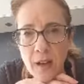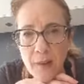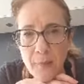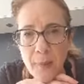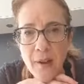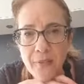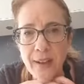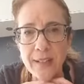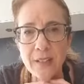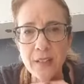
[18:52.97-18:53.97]

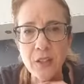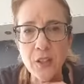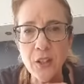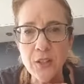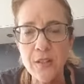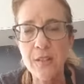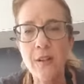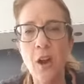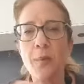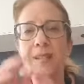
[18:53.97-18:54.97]
Perfect. Good.
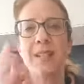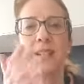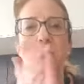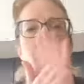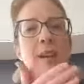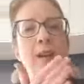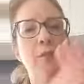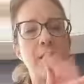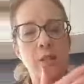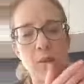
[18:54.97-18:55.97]
Oh, we're sending all, I like
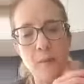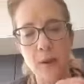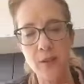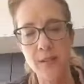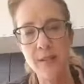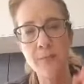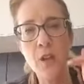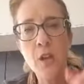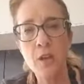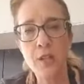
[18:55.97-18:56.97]
all these new emojis.
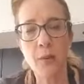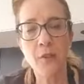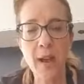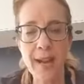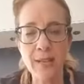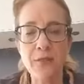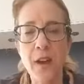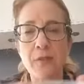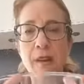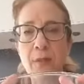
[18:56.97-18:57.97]
So I've got
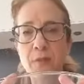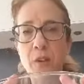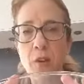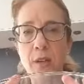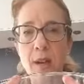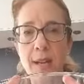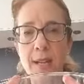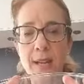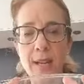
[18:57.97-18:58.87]
85 grams of coconut in here,